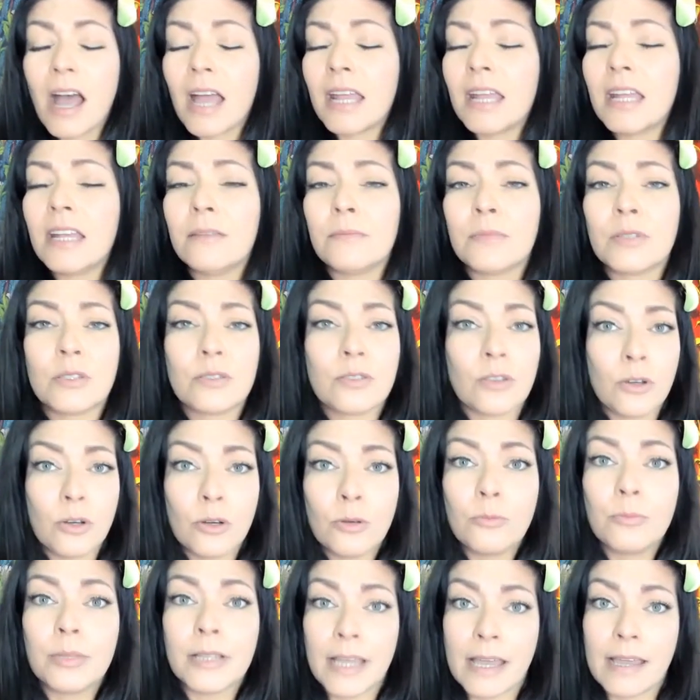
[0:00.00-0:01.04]
I am
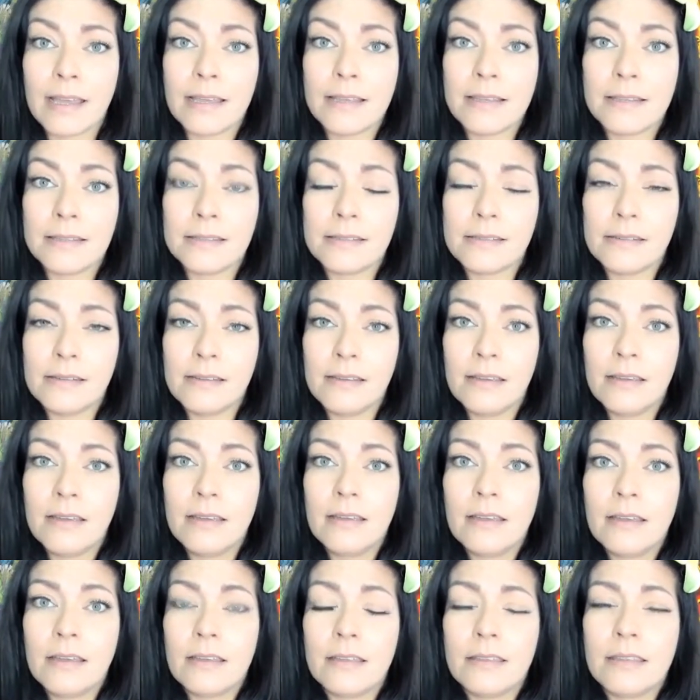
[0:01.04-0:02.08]
so blessed
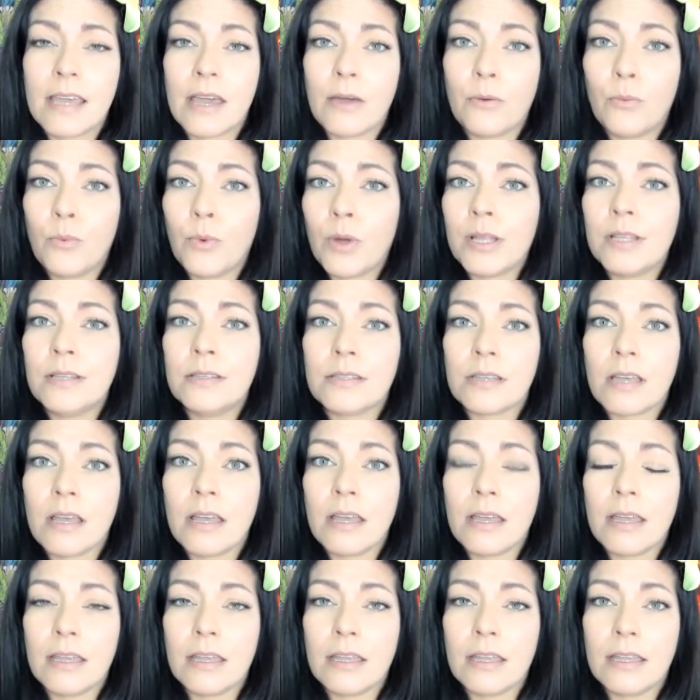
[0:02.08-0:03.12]
that once
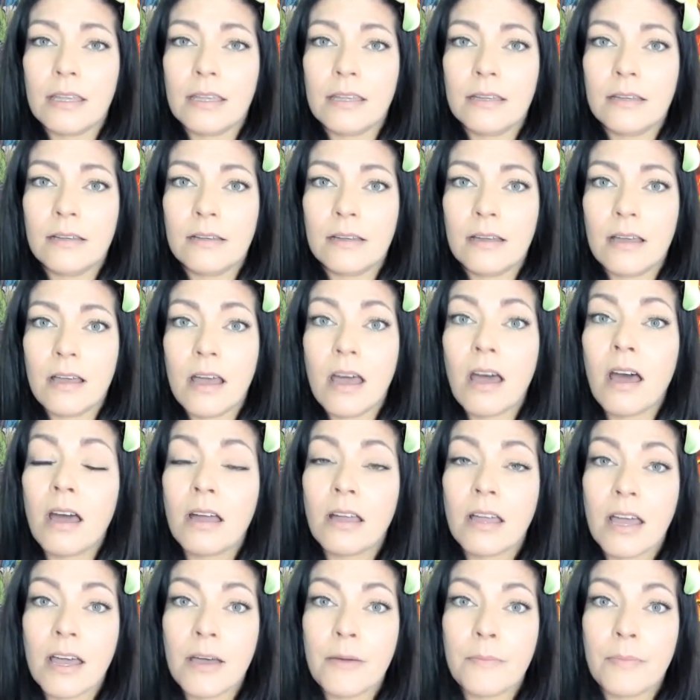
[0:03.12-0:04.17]
I
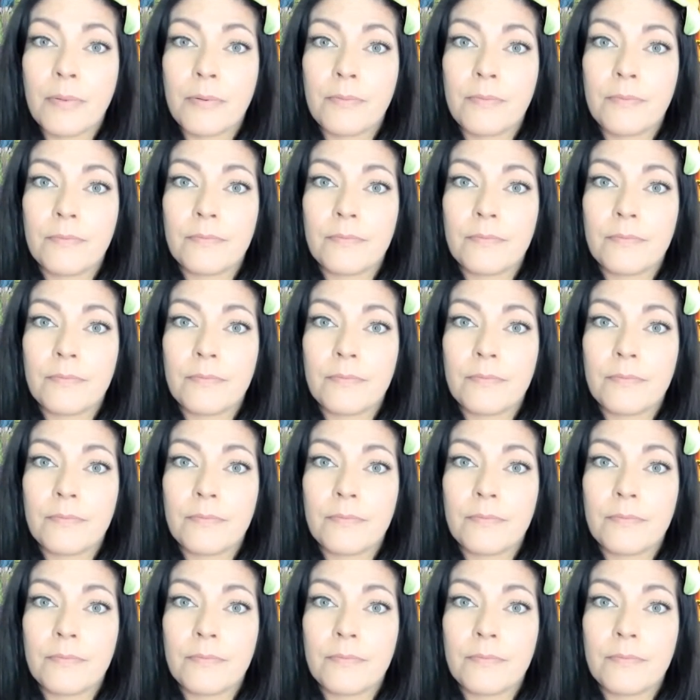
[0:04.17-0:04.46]
hung up